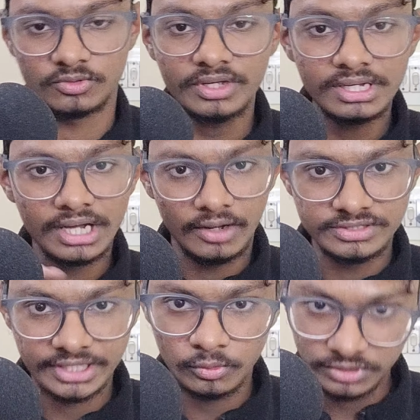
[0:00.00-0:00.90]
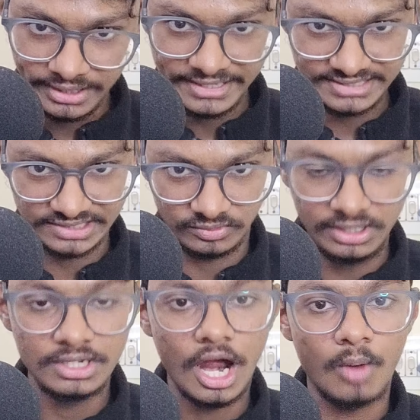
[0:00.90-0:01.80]
Okay, I will say you the days as well,
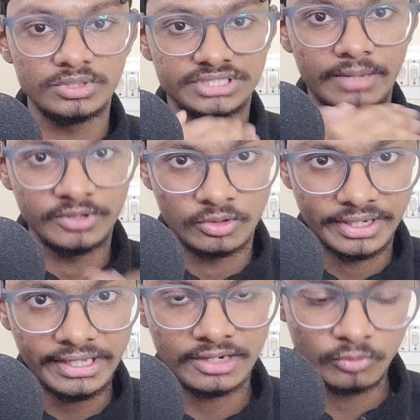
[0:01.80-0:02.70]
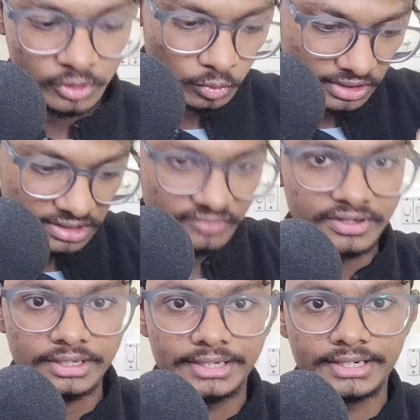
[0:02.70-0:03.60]
how much time it will take, and we'll totally
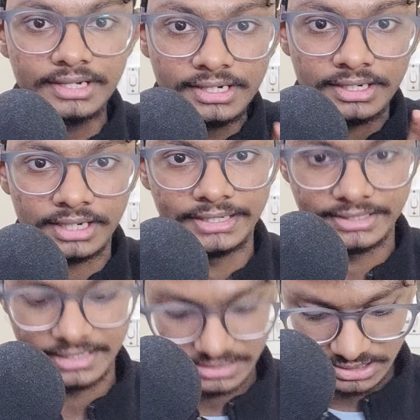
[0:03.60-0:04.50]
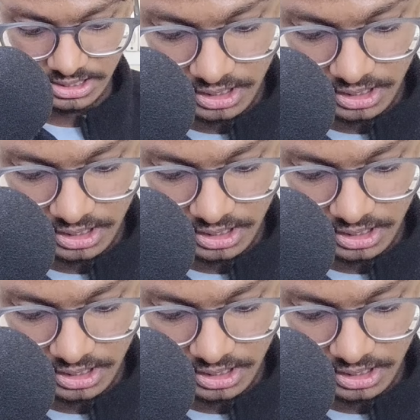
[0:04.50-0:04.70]
cover it in 90 days.